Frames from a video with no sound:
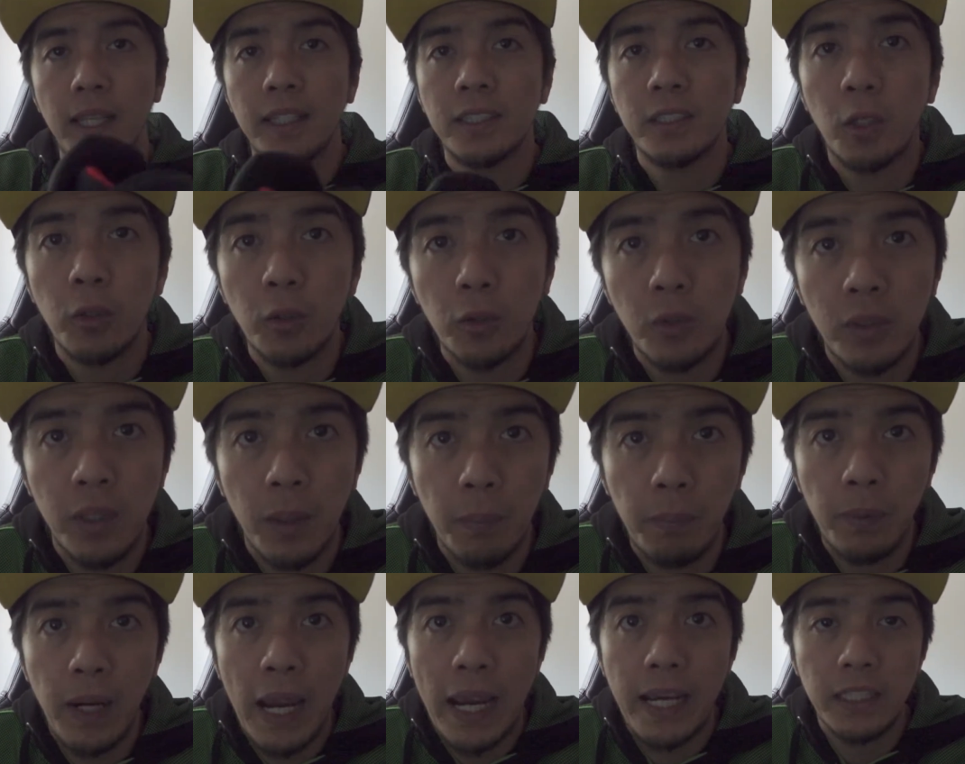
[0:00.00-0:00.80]
let's go to
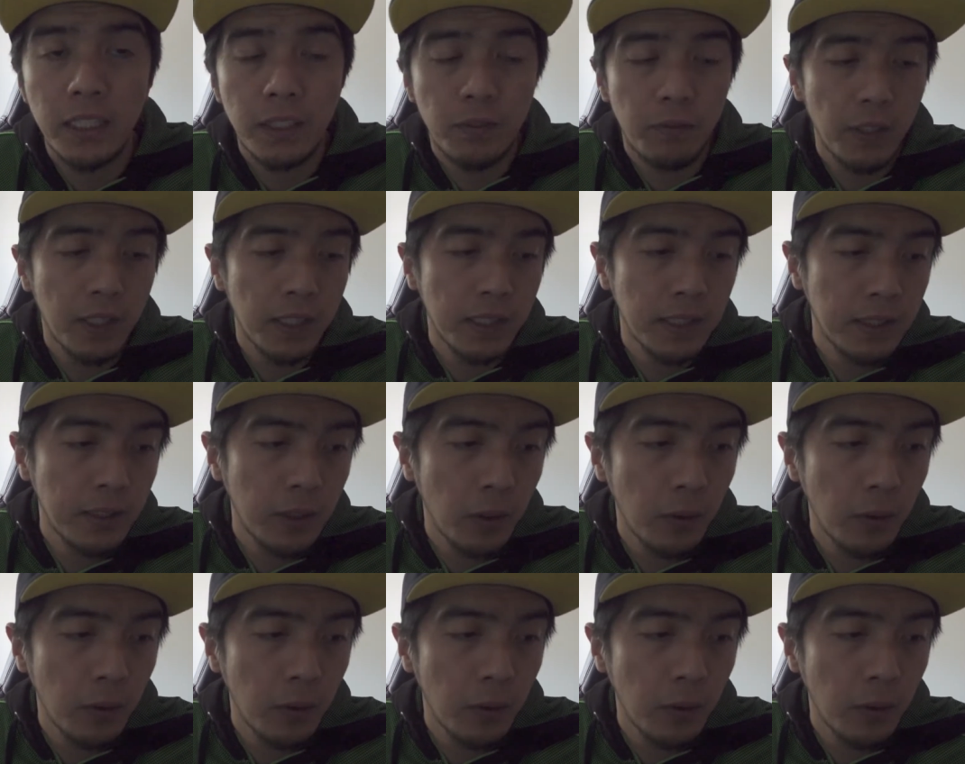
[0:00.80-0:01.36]
the price first.